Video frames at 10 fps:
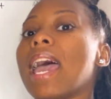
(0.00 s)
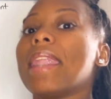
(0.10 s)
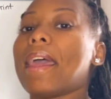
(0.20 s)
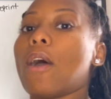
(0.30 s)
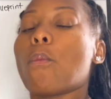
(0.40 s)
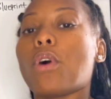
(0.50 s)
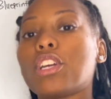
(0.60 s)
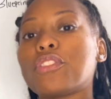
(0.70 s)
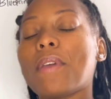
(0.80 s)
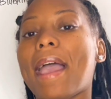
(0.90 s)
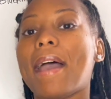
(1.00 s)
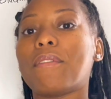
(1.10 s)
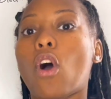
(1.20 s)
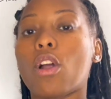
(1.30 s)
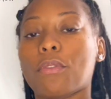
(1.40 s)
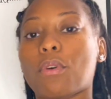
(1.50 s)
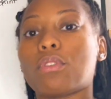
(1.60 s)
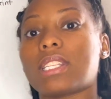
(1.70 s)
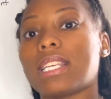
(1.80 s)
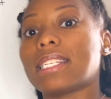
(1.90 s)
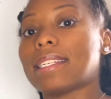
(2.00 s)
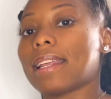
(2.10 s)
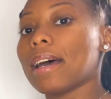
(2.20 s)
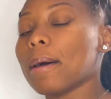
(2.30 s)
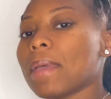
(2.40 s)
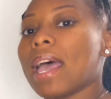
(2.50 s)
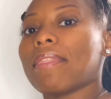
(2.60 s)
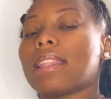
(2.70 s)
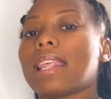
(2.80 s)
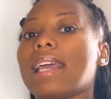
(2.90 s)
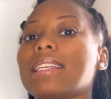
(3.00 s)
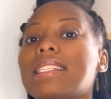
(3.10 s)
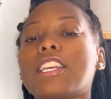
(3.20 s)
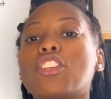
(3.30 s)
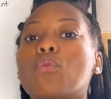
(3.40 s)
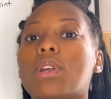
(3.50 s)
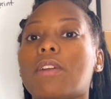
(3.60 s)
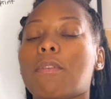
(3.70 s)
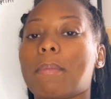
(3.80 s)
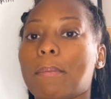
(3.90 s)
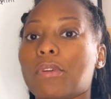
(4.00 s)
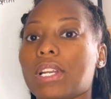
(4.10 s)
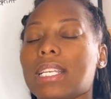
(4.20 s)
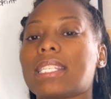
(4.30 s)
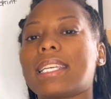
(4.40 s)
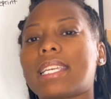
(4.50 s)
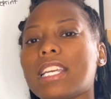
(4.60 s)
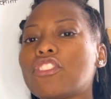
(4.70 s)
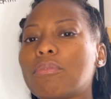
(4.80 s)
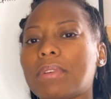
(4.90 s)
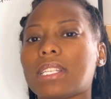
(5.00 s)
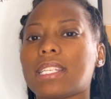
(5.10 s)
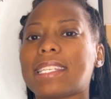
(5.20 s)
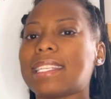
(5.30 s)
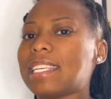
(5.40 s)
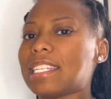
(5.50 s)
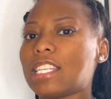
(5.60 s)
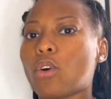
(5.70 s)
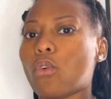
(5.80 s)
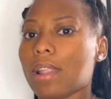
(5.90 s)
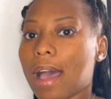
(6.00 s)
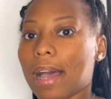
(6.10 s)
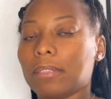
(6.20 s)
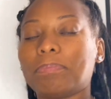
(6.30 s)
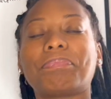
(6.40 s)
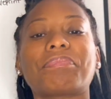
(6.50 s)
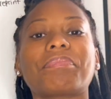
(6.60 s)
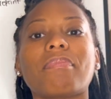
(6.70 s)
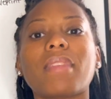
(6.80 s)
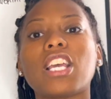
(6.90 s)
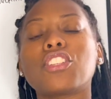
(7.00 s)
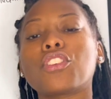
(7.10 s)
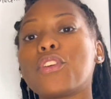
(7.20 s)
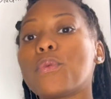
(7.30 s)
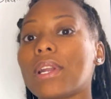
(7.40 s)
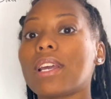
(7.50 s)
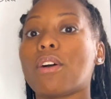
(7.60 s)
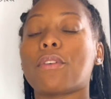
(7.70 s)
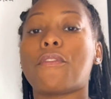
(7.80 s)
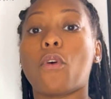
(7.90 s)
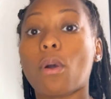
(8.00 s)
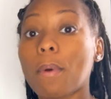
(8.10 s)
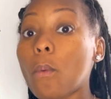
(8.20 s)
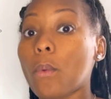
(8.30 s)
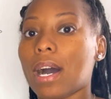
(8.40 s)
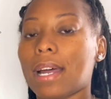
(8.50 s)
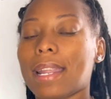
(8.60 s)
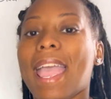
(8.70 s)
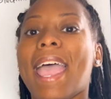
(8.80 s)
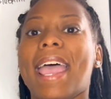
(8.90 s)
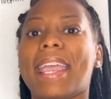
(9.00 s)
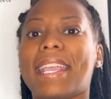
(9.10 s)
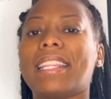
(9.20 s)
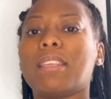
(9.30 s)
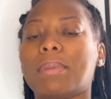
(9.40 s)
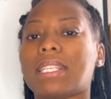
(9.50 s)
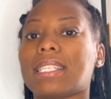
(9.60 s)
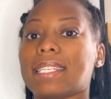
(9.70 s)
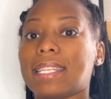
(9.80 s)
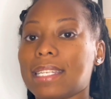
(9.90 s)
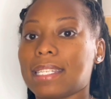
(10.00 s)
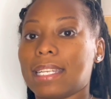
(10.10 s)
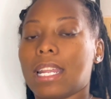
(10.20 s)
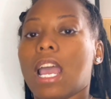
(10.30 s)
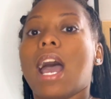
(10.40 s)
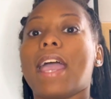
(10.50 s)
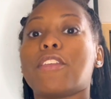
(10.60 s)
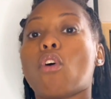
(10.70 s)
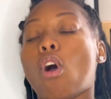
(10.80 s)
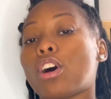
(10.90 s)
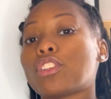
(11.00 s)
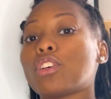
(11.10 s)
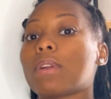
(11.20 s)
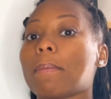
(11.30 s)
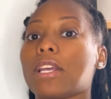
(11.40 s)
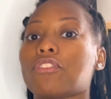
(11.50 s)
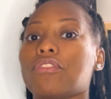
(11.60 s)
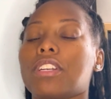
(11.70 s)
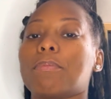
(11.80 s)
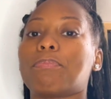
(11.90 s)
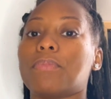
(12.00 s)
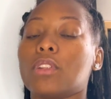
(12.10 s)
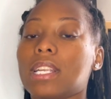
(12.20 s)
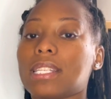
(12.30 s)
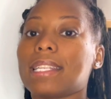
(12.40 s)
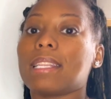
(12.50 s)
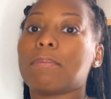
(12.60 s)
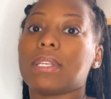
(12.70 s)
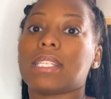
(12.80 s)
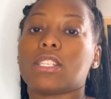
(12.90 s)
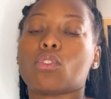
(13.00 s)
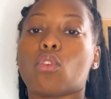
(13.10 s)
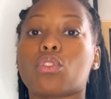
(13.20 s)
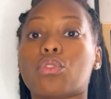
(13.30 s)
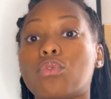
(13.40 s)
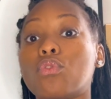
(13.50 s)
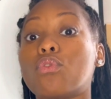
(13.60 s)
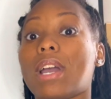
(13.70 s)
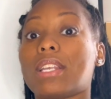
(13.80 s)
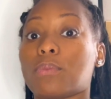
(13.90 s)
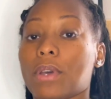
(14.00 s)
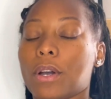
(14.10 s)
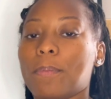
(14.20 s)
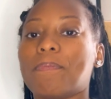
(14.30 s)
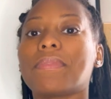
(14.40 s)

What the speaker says: Now, once you have all of those things set up, the last thing you want to remember is to get your business listed online. So you want to go to 411 and get the business listed. And you also want to make sure you're listing the business on Google as well.